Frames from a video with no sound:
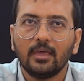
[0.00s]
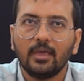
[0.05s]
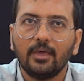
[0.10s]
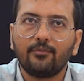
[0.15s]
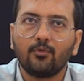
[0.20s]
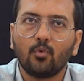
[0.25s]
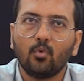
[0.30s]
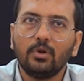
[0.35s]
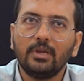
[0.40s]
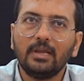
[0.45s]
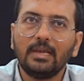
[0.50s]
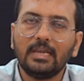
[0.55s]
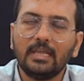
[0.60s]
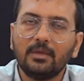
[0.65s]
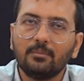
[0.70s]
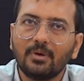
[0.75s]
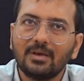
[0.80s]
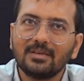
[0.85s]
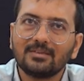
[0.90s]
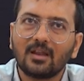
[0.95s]
If only
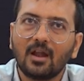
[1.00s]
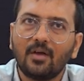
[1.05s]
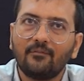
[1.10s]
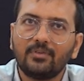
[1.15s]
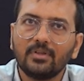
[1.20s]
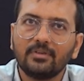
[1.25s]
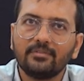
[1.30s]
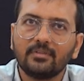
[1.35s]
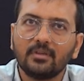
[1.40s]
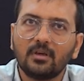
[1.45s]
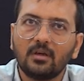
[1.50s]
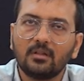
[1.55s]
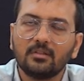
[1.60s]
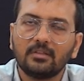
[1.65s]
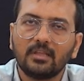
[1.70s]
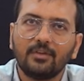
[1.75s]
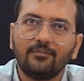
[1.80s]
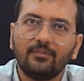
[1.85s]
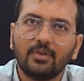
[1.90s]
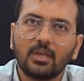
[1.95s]
Lima graft is there,
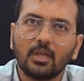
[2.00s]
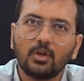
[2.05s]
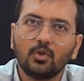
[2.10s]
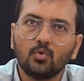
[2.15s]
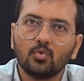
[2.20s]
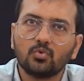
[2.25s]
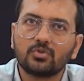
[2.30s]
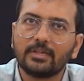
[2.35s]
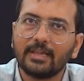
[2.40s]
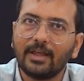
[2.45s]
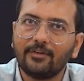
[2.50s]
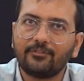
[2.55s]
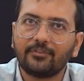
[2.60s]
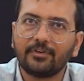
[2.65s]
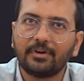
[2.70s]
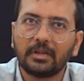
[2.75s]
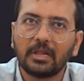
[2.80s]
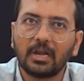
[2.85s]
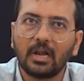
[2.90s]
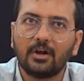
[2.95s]
then we can use left
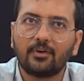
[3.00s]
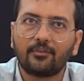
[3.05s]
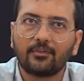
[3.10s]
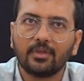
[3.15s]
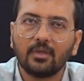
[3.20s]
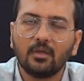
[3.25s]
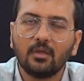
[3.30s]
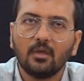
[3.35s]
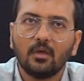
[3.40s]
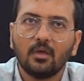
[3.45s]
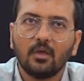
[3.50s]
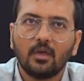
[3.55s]
radial artery.